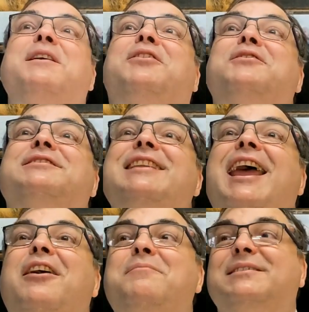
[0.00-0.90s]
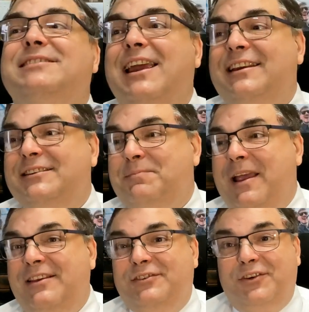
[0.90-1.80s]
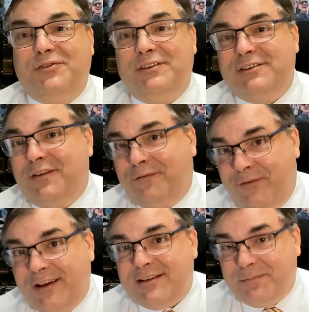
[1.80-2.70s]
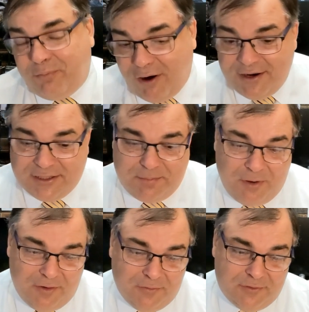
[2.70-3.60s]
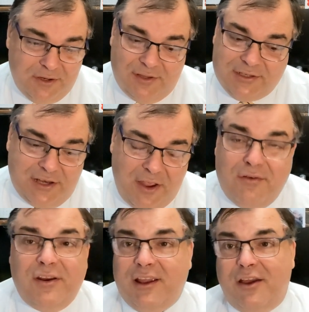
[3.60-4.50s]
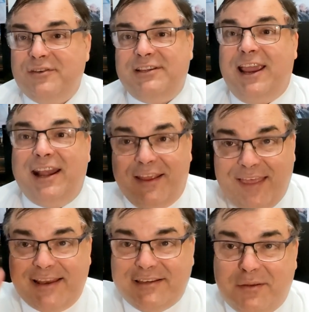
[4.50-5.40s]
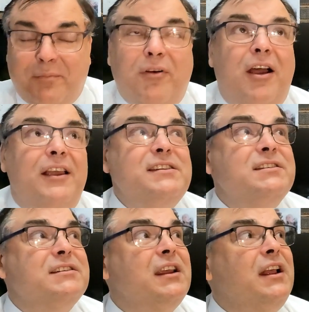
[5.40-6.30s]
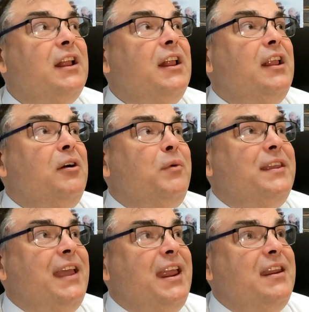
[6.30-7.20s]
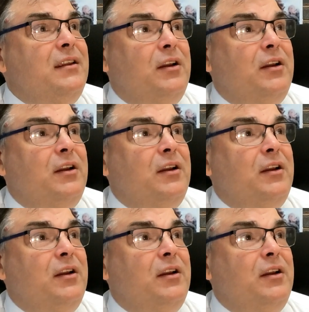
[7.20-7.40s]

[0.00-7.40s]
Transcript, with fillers: because now mercedes-benz uses the fixed price model so there's no negotiating that's the price we then